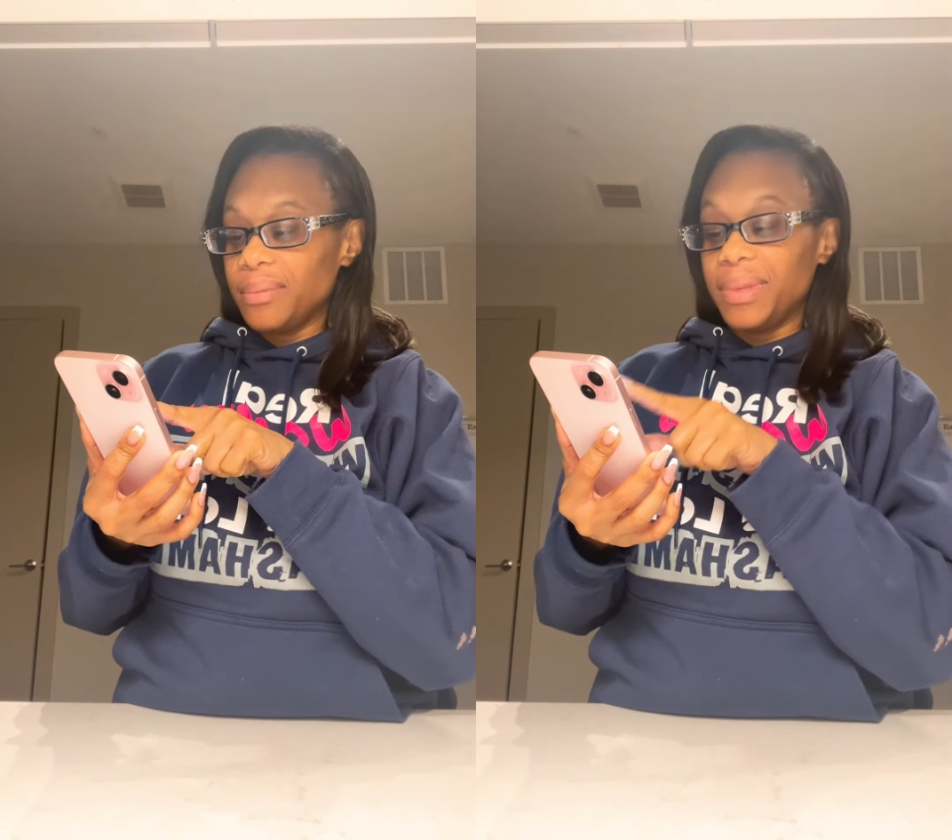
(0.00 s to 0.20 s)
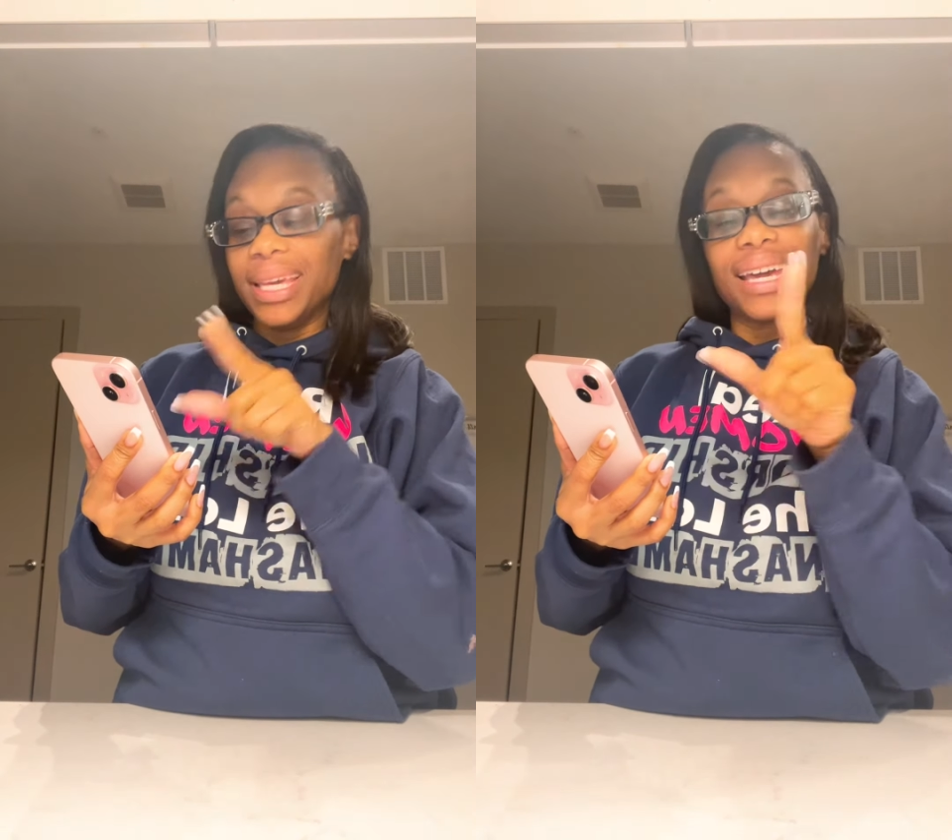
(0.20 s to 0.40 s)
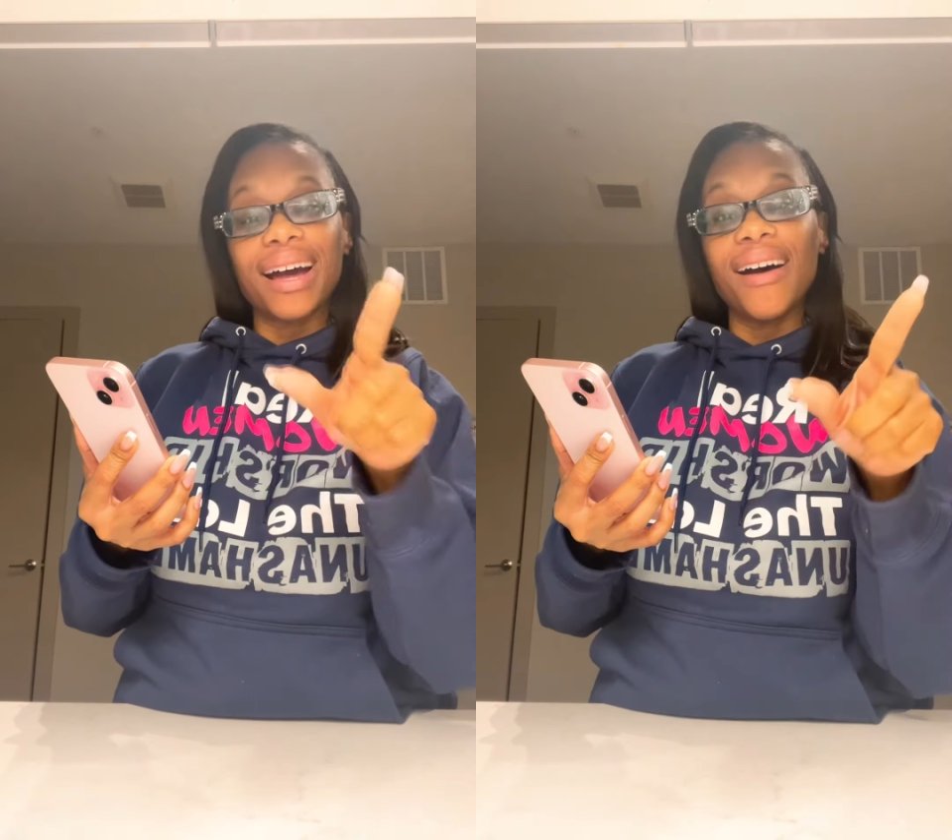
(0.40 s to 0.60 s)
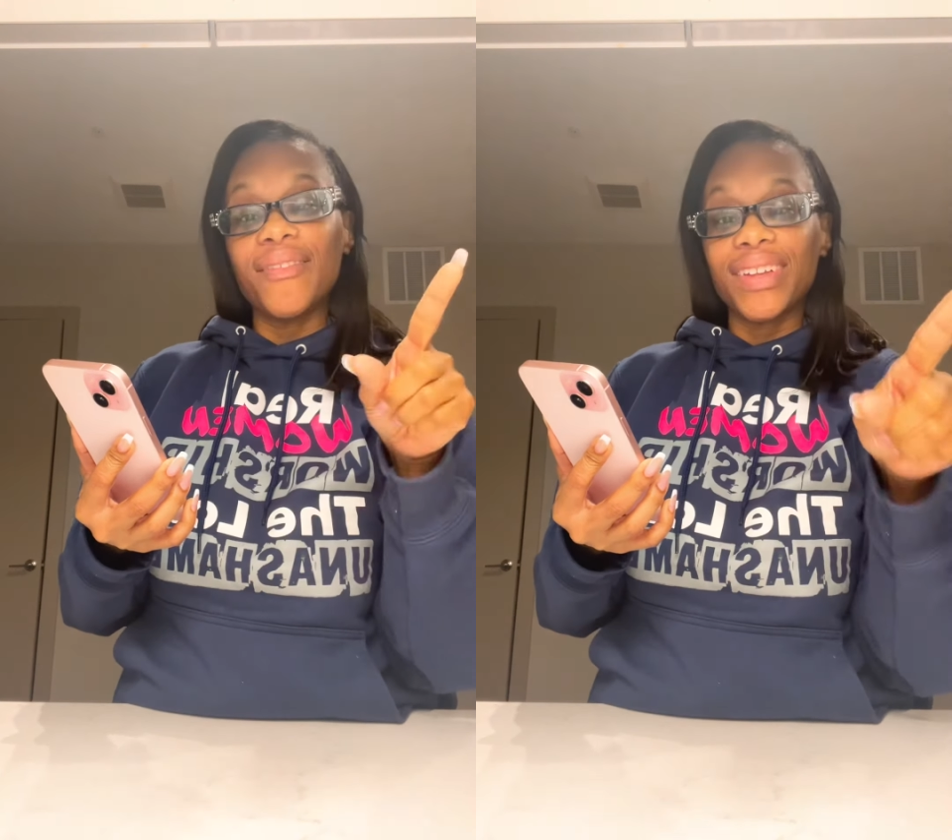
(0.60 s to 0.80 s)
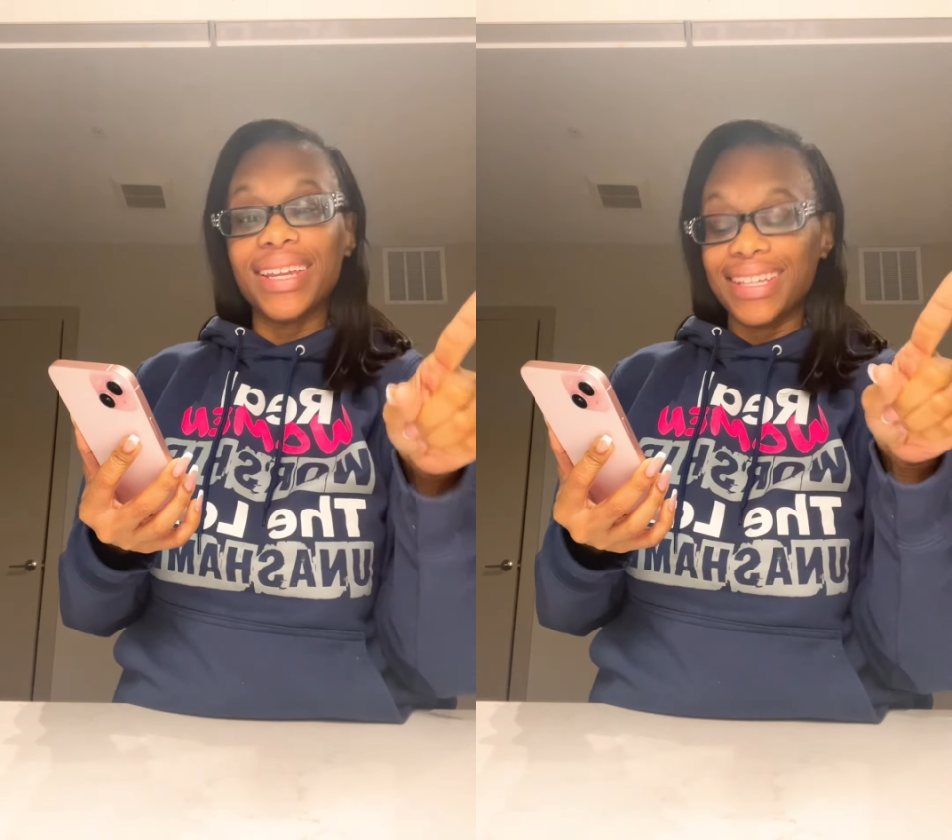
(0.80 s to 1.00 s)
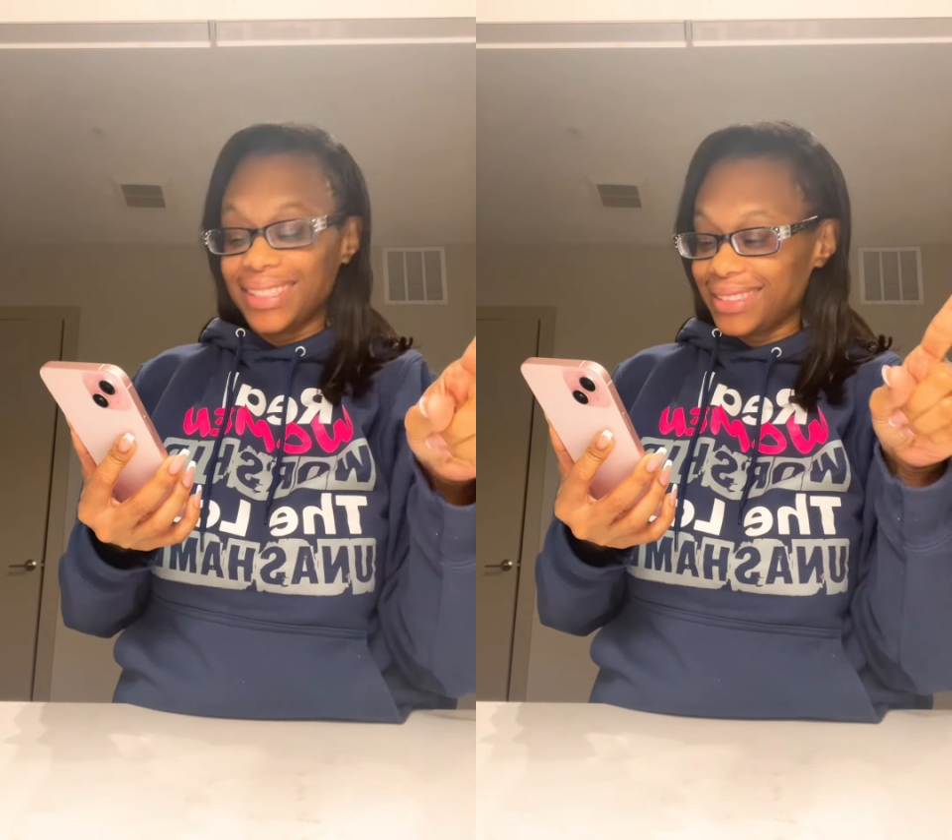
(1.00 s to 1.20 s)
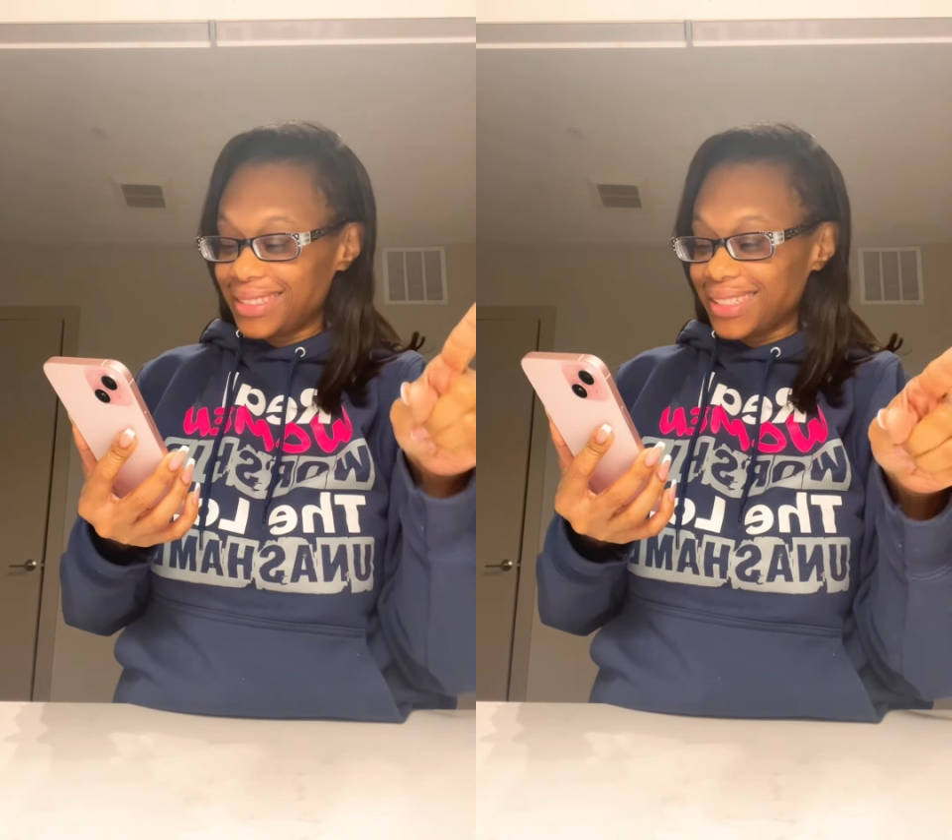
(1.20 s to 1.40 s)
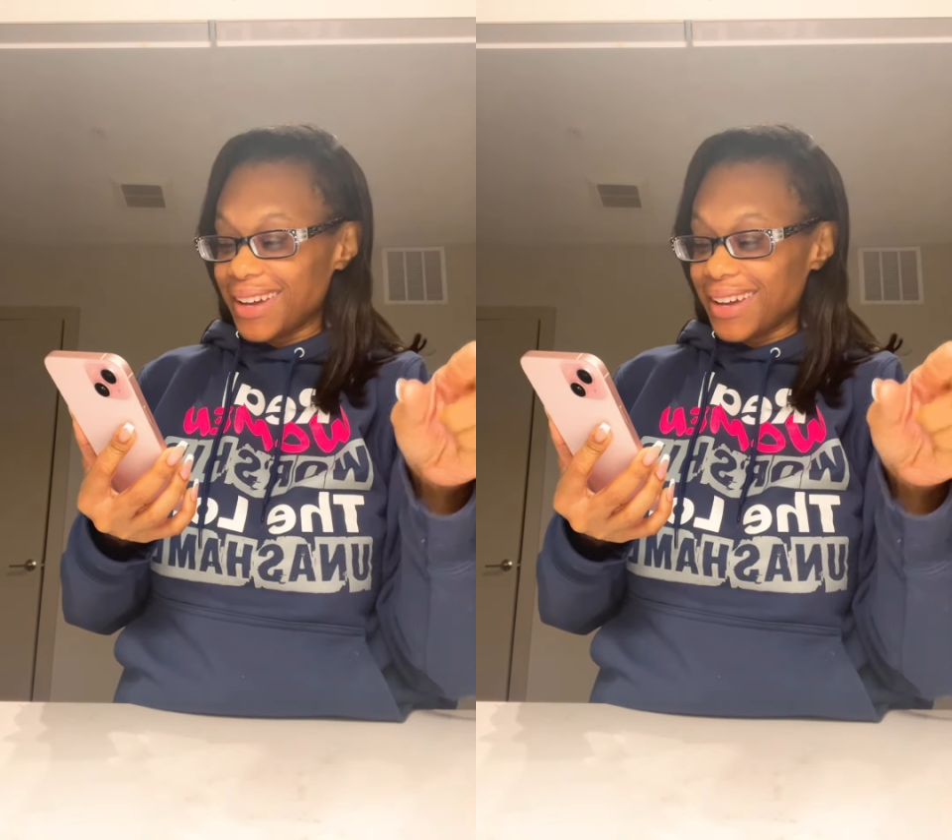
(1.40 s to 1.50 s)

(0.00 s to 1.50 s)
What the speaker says: Being confident